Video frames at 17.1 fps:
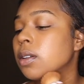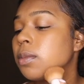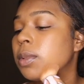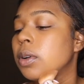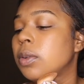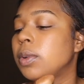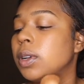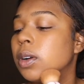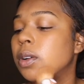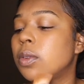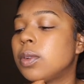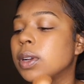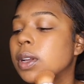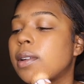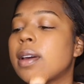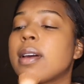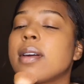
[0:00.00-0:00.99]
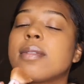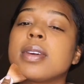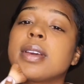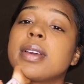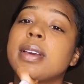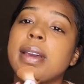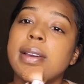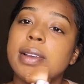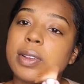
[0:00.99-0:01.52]
but we don't want to have it
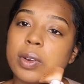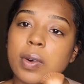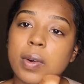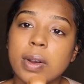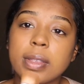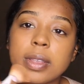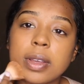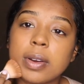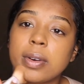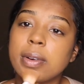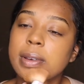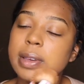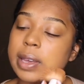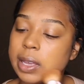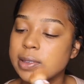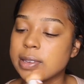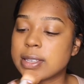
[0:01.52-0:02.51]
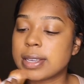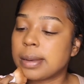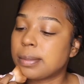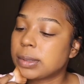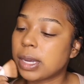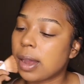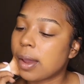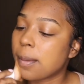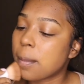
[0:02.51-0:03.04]
caked on though at the same
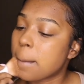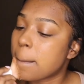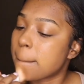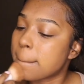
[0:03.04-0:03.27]
time.